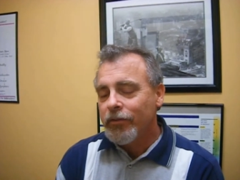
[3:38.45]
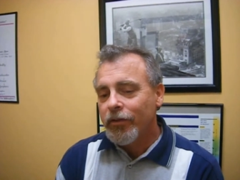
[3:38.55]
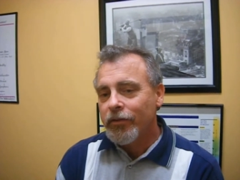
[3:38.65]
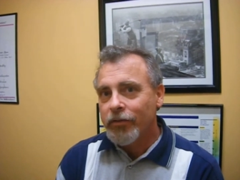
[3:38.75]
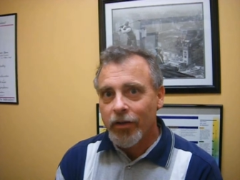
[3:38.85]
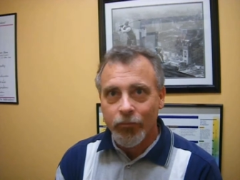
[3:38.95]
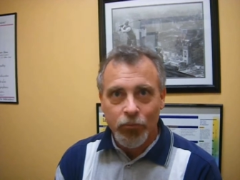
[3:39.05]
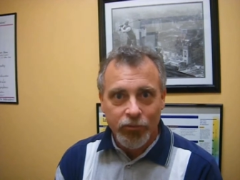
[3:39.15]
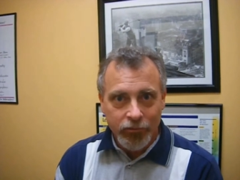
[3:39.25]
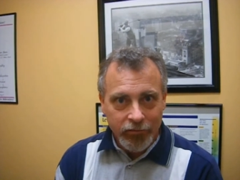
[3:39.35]
Then I
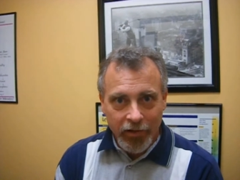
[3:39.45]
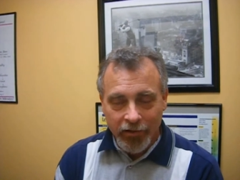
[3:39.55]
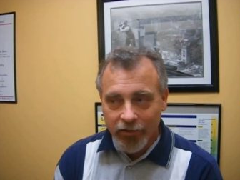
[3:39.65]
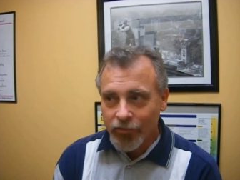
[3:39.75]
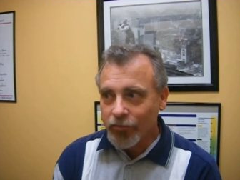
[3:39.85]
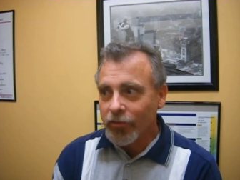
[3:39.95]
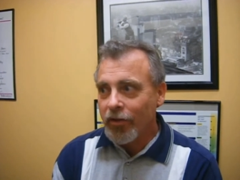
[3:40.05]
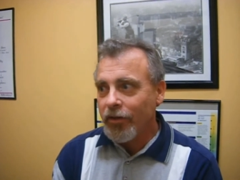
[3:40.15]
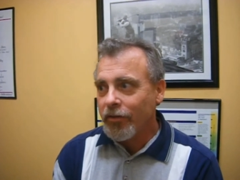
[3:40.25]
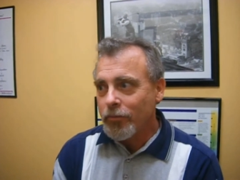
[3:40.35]
was dating this
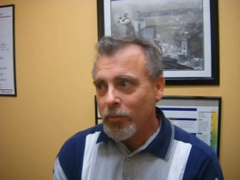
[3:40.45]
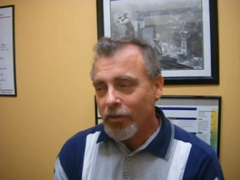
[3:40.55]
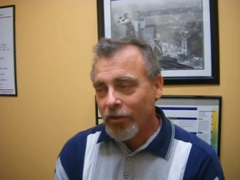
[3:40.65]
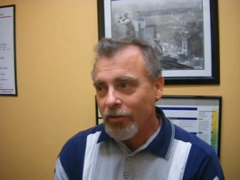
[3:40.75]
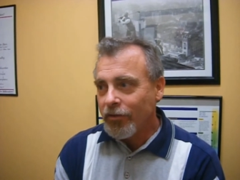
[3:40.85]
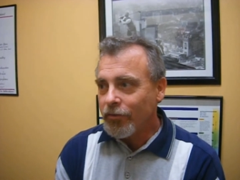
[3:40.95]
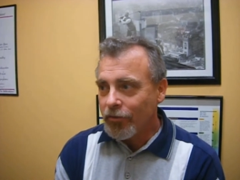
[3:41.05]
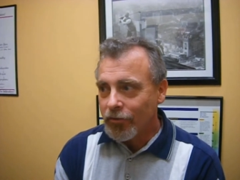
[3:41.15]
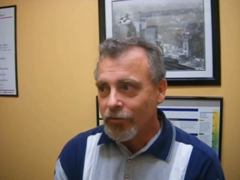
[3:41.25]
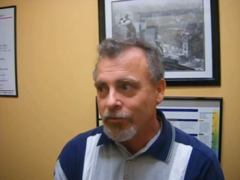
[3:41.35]
lady at the beginning
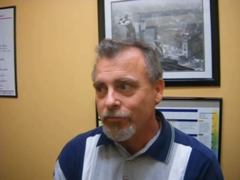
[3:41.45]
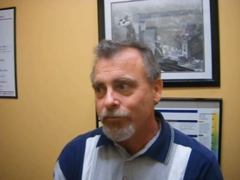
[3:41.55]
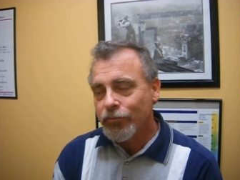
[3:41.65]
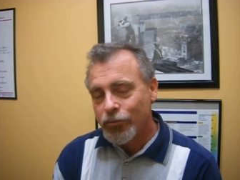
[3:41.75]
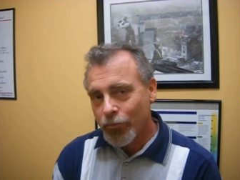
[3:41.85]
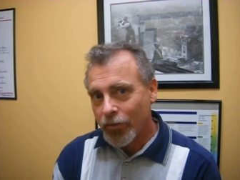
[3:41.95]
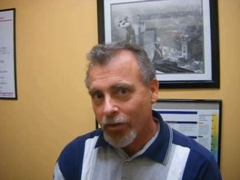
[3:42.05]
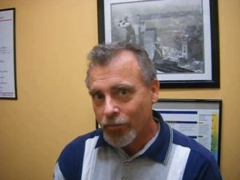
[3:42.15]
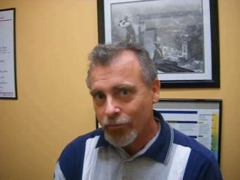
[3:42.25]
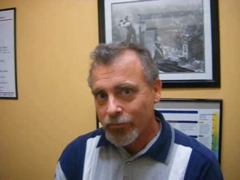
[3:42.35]
of
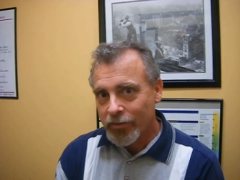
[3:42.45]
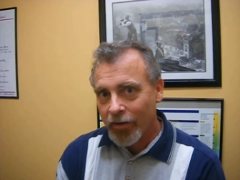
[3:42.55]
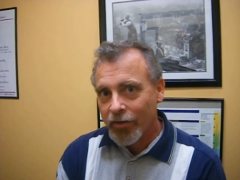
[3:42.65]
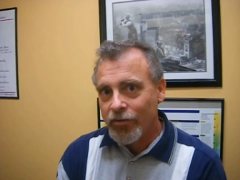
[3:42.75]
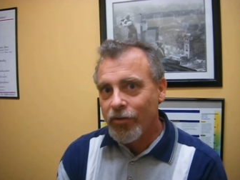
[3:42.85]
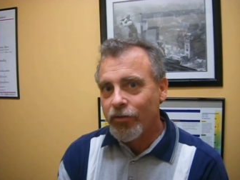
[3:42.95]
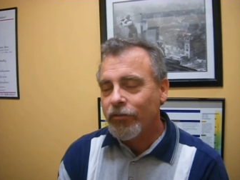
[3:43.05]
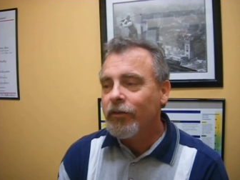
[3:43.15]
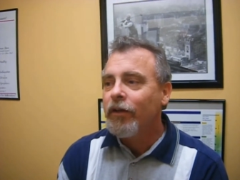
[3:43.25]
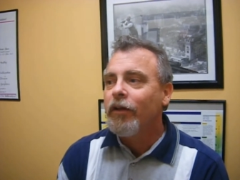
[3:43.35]
2010
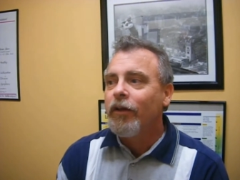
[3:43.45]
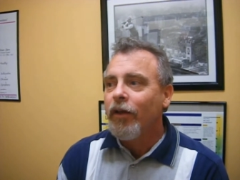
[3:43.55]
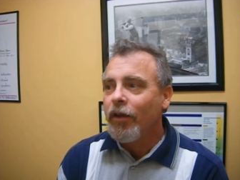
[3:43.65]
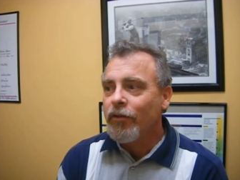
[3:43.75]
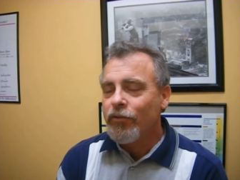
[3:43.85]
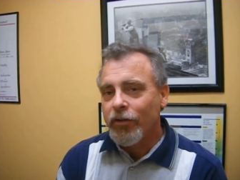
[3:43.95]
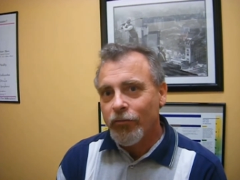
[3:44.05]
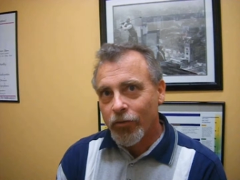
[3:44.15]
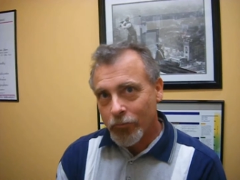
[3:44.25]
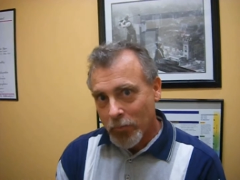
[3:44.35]
here, and
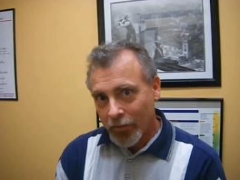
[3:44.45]
she